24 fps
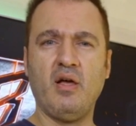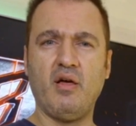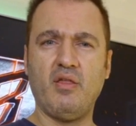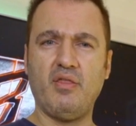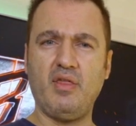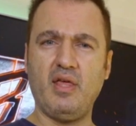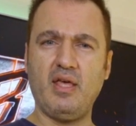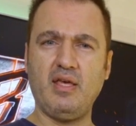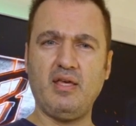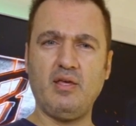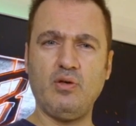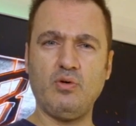
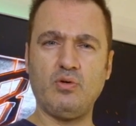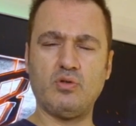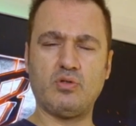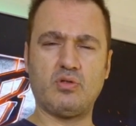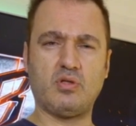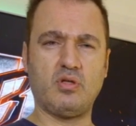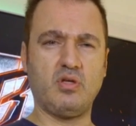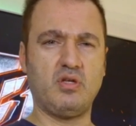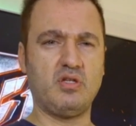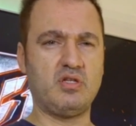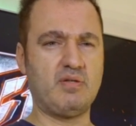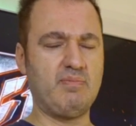They used
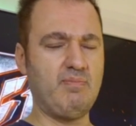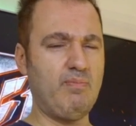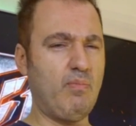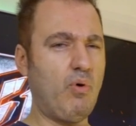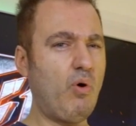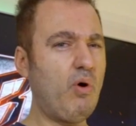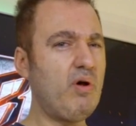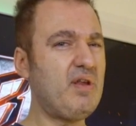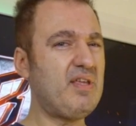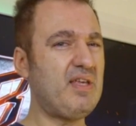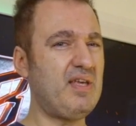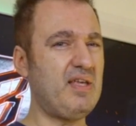
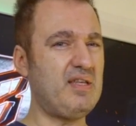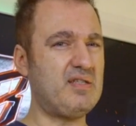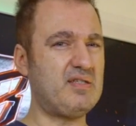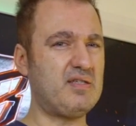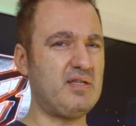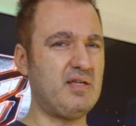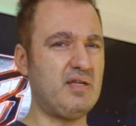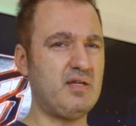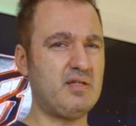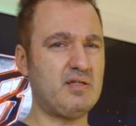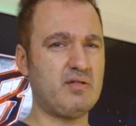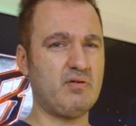small
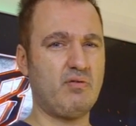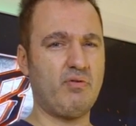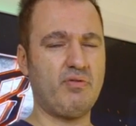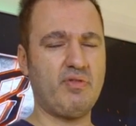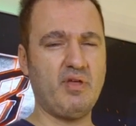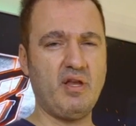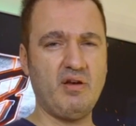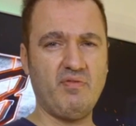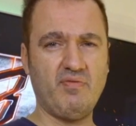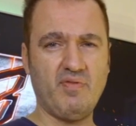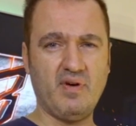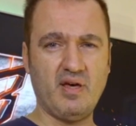heatsinks on
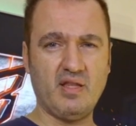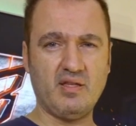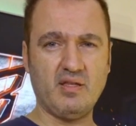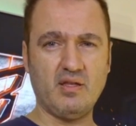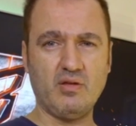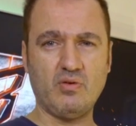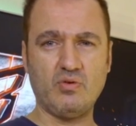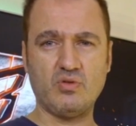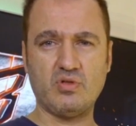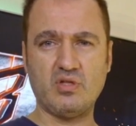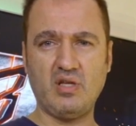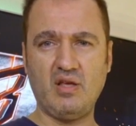the
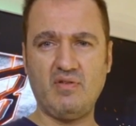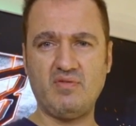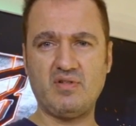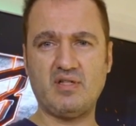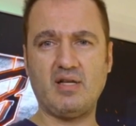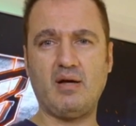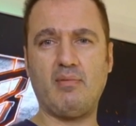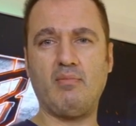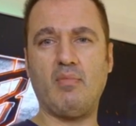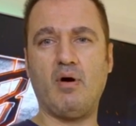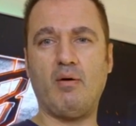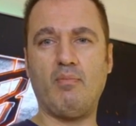inverter to save
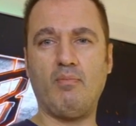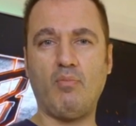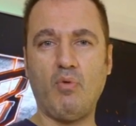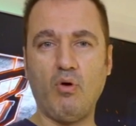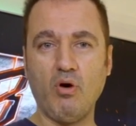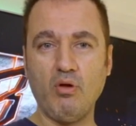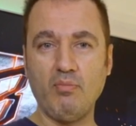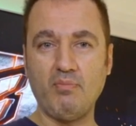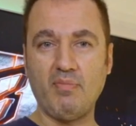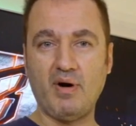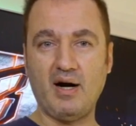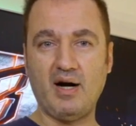some
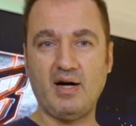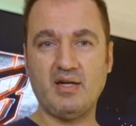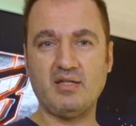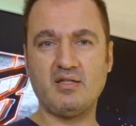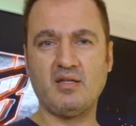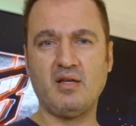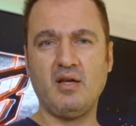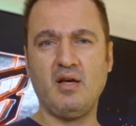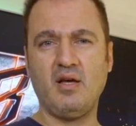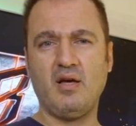more bucks